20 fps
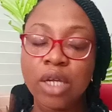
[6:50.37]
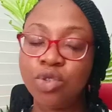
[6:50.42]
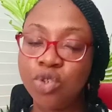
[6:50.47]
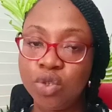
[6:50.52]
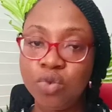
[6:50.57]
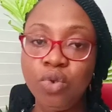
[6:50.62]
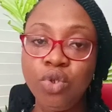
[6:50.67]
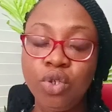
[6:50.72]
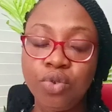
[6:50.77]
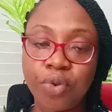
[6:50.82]

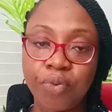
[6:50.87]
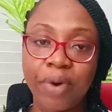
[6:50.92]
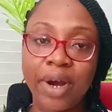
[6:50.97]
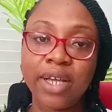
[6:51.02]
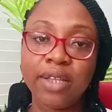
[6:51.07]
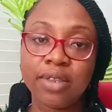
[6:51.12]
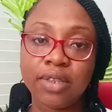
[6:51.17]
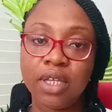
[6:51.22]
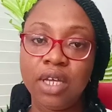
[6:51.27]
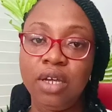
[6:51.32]
do the
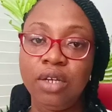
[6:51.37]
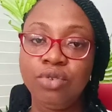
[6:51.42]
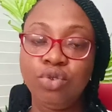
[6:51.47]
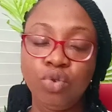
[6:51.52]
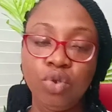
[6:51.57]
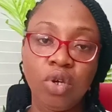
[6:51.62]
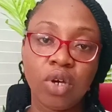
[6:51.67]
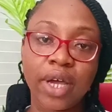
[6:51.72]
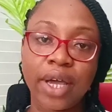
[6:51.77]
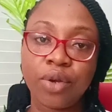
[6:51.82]
right thing, do
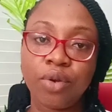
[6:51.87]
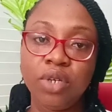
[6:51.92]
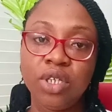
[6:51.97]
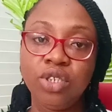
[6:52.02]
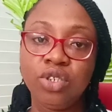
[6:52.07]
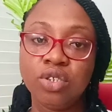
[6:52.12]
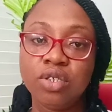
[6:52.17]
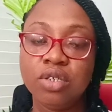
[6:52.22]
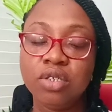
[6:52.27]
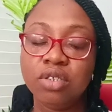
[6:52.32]
your
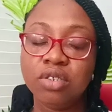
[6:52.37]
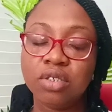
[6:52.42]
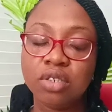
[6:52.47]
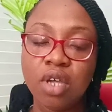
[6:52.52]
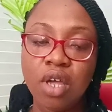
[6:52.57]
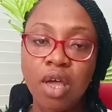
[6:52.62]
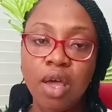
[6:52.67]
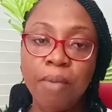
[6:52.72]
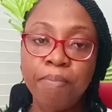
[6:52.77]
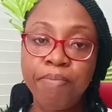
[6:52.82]
calculations
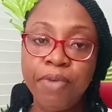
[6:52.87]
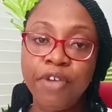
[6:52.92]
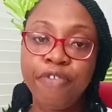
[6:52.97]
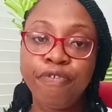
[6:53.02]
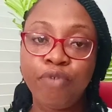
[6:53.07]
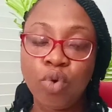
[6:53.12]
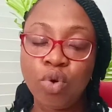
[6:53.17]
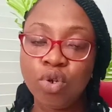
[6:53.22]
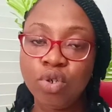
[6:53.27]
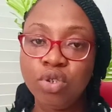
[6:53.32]

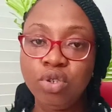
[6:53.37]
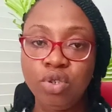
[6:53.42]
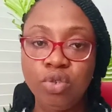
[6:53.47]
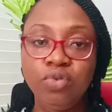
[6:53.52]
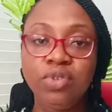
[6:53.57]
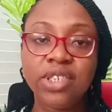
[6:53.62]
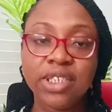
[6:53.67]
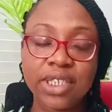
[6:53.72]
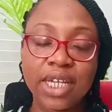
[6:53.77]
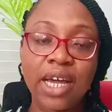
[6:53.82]
before
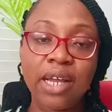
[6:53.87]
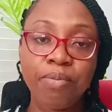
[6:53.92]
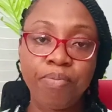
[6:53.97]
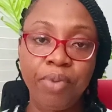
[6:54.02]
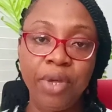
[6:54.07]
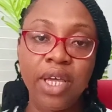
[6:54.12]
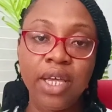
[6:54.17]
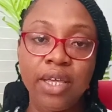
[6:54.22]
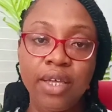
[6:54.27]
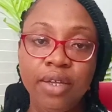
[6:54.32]
you start
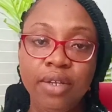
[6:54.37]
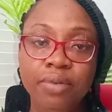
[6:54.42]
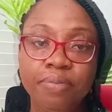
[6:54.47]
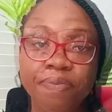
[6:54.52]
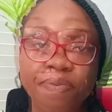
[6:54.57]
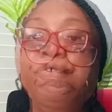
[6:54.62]
baking.